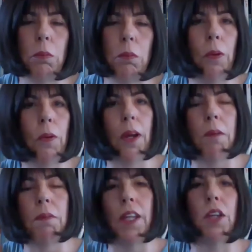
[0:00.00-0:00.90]

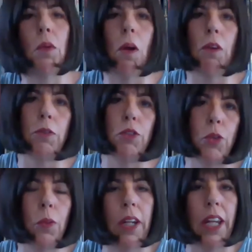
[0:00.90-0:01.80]
program. Thank you all for
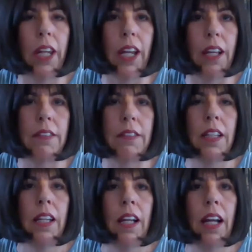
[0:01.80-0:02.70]
joining us.
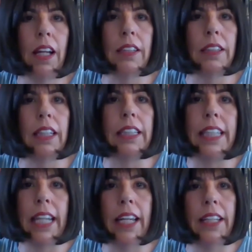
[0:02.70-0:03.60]
Uh,
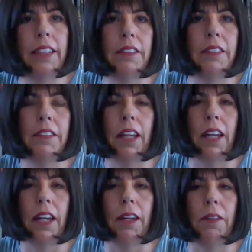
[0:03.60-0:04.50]
again, uh,